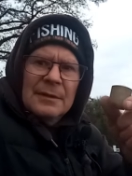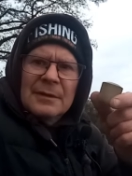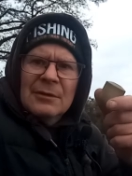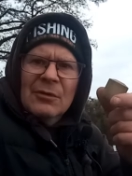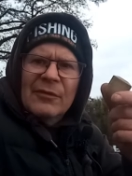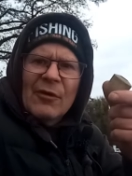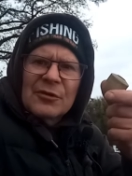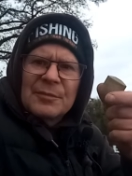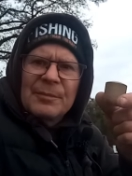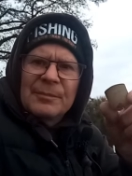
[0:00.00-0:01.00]
little
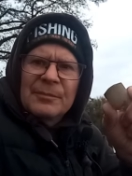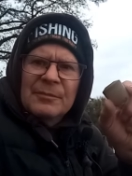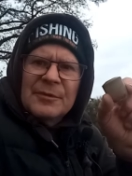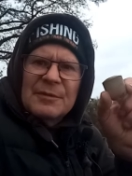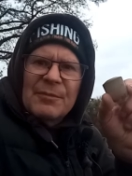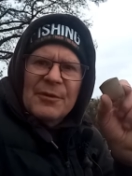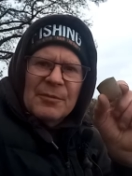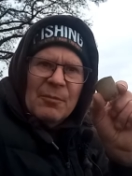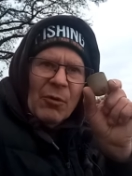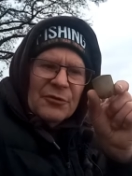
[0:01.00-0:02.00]
fox, the
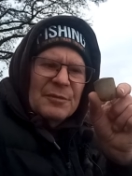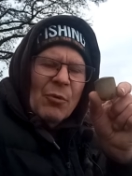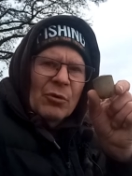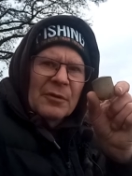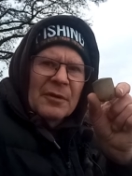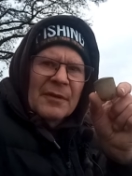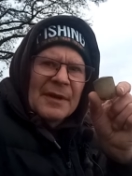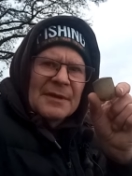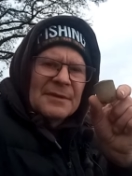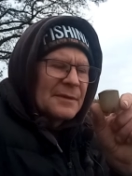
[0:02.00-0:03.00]
one smaller than
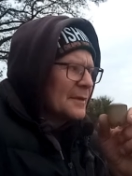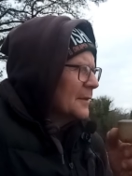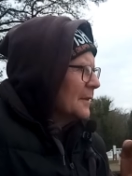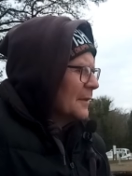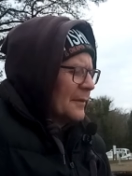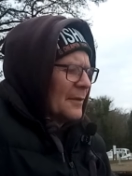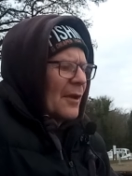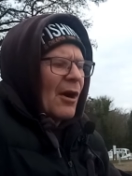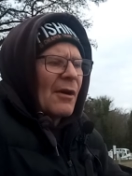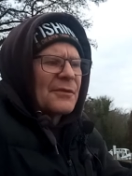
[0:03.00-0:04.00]
this, the
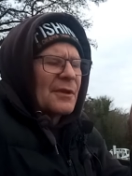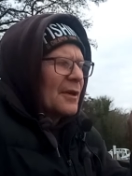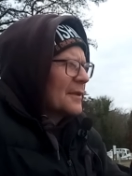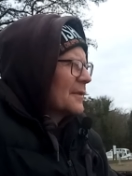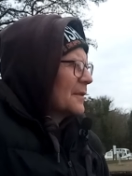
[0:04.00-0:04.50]
half size,